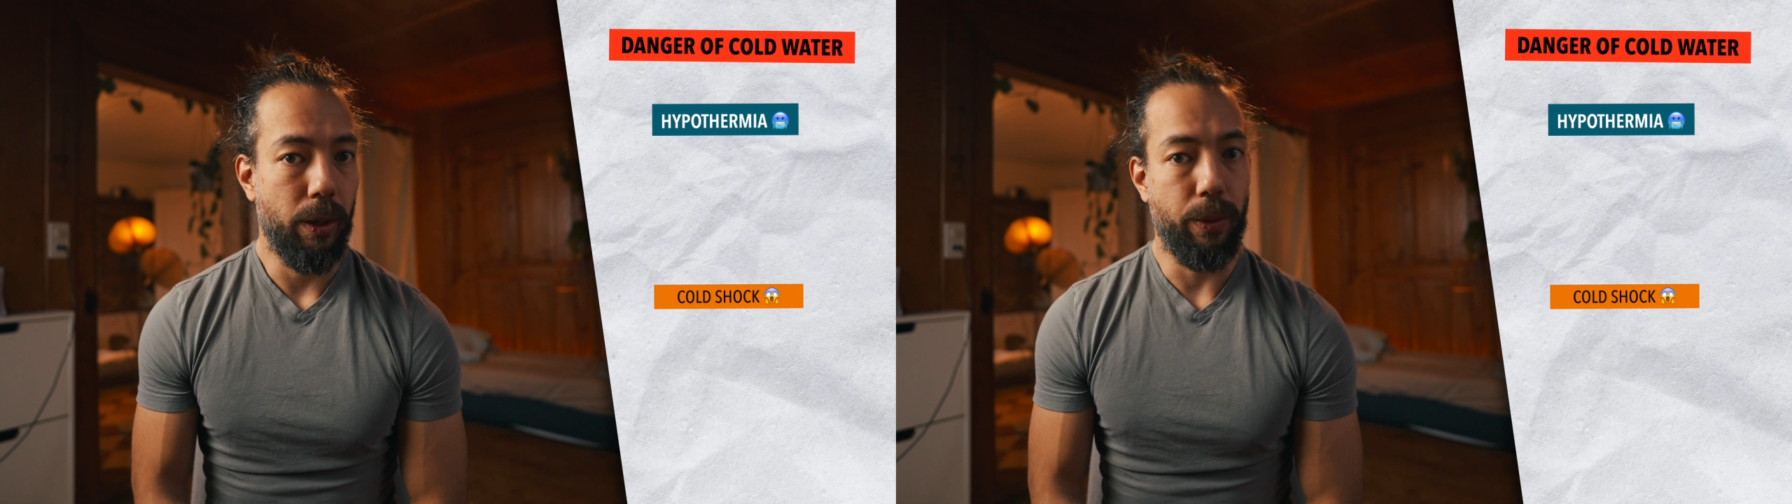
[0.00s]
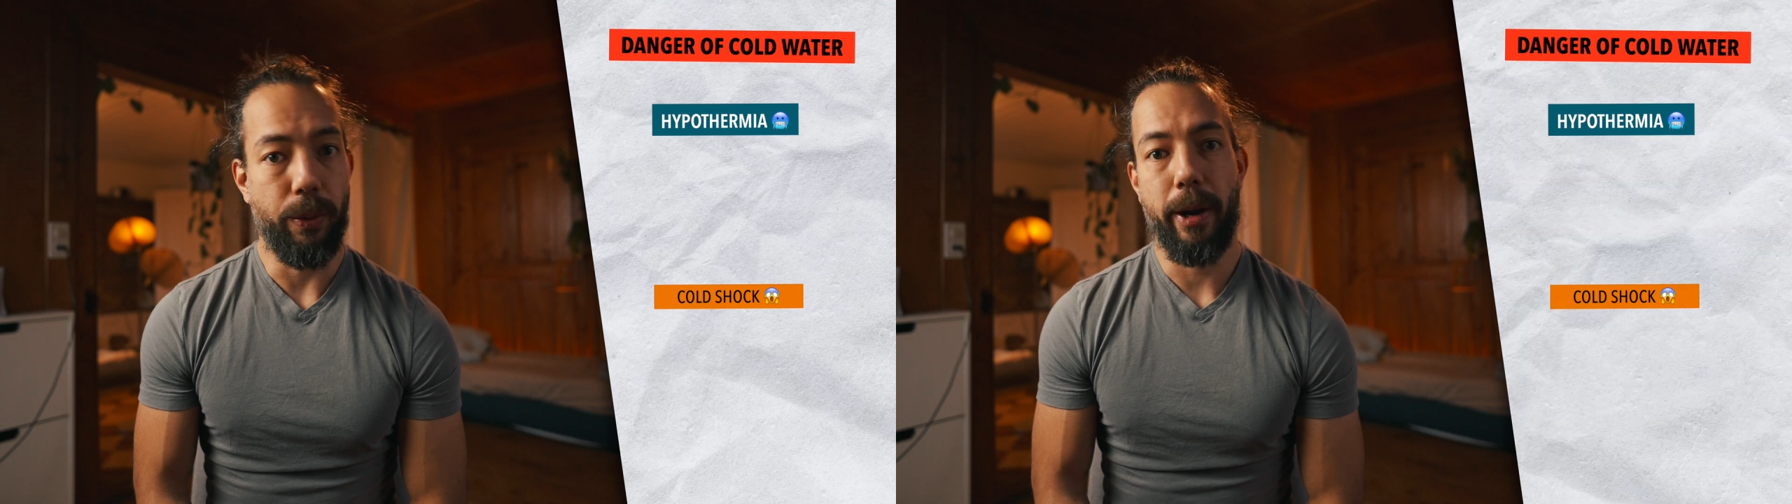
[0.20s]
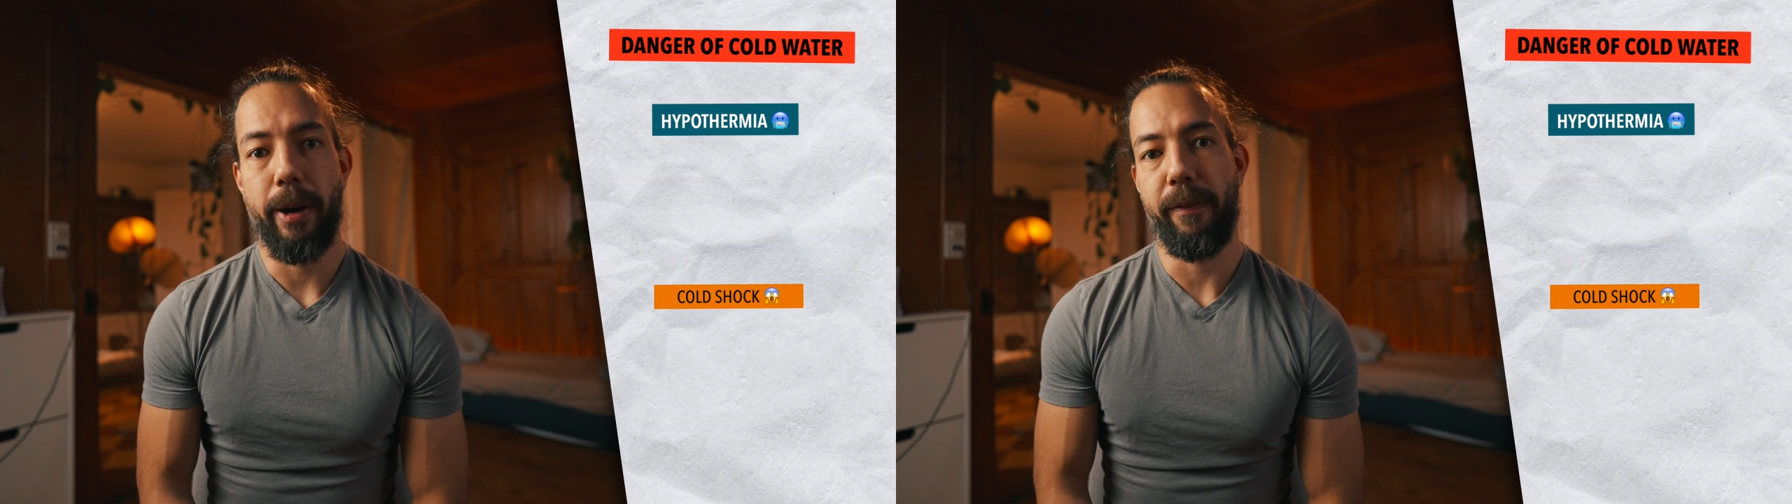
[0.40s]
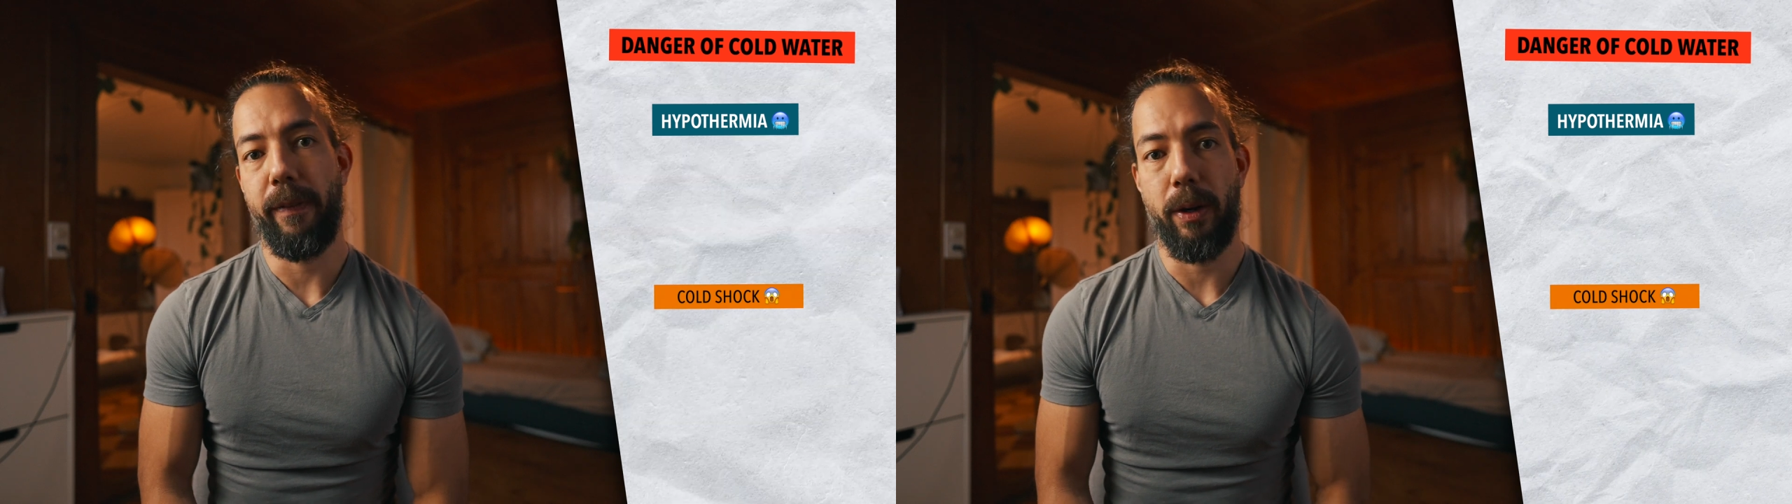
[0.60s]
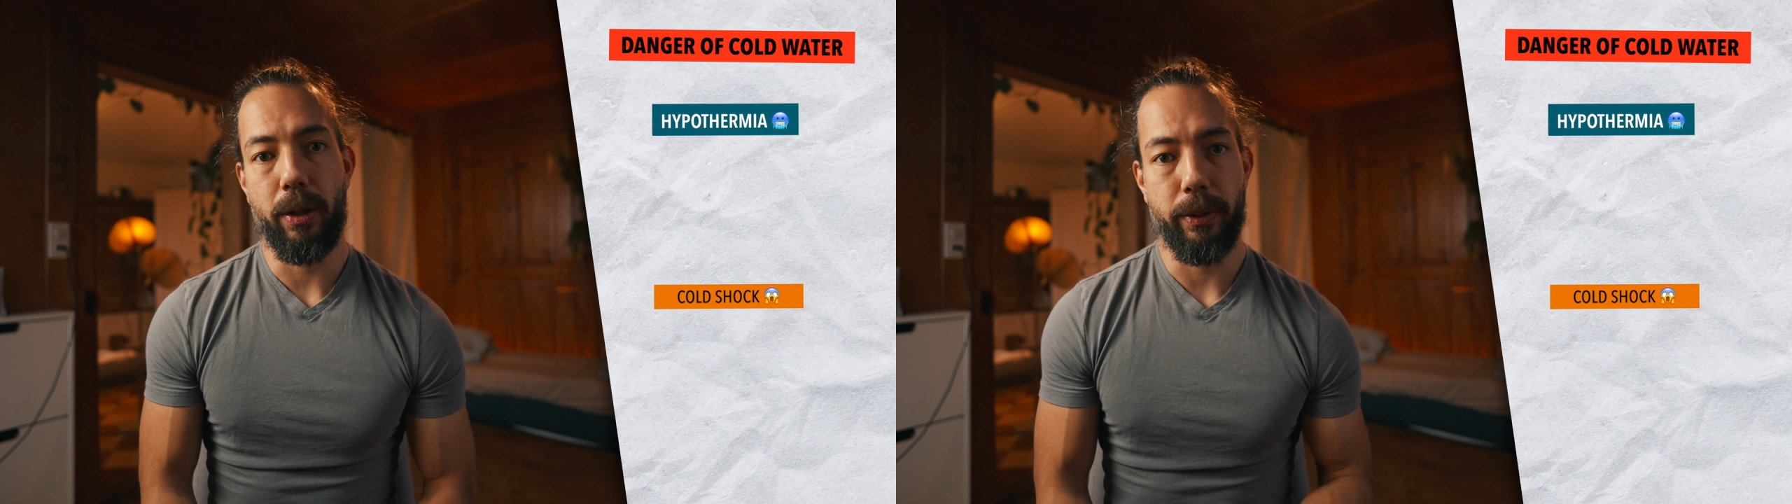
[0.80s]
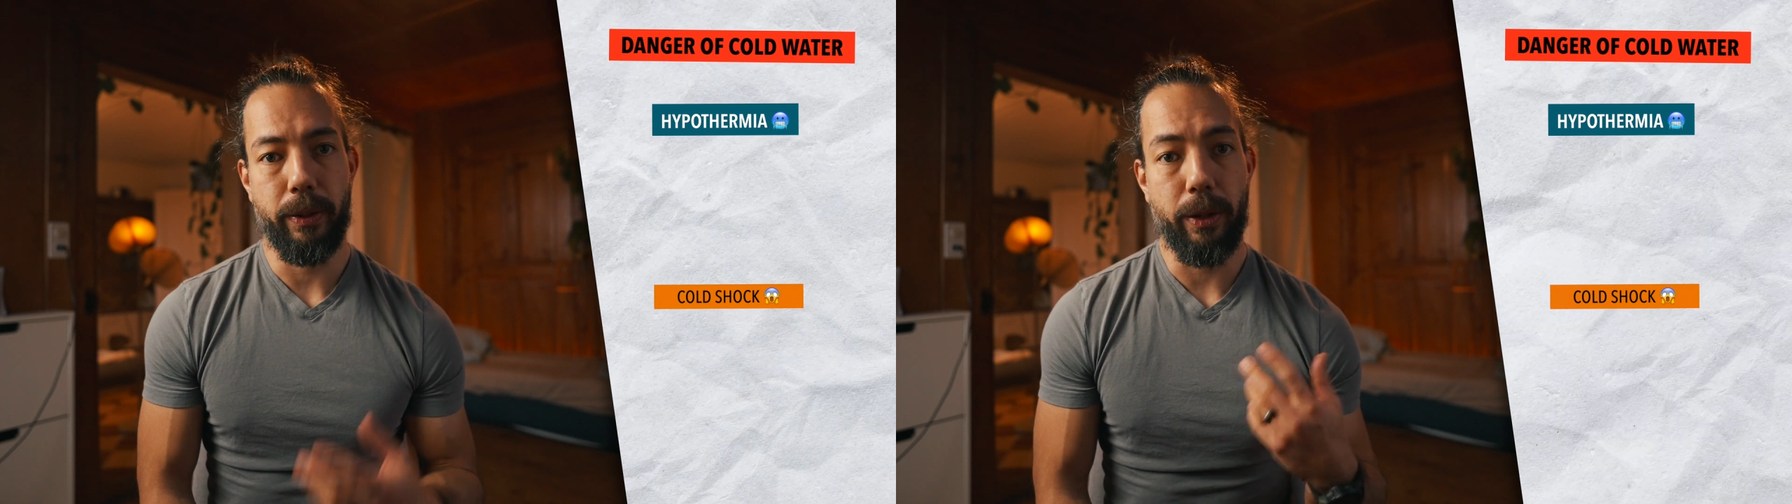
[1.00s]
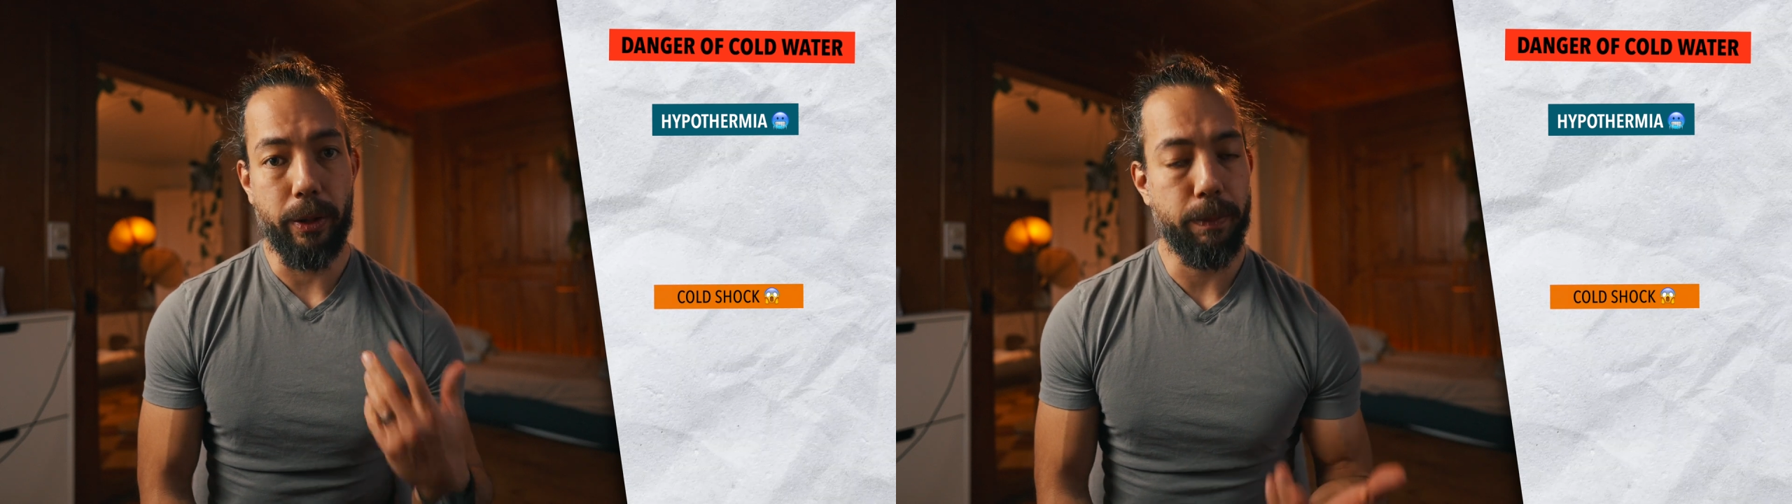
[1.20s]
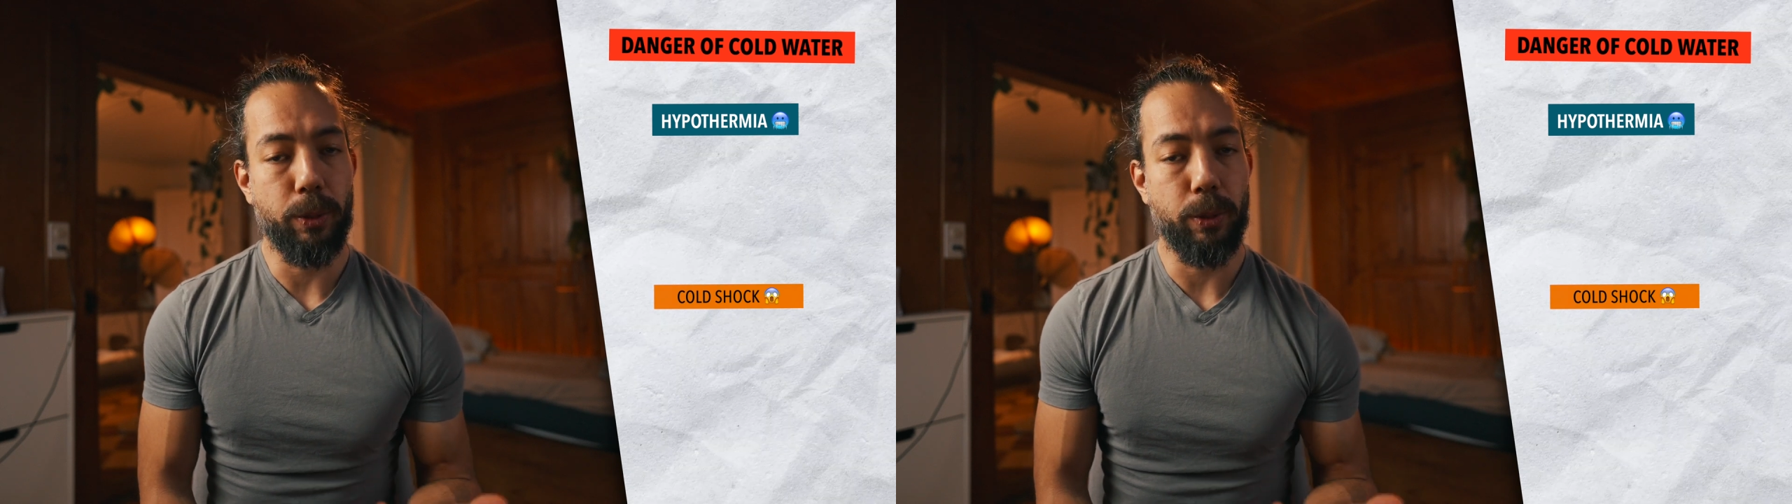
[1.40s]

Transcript: or have heart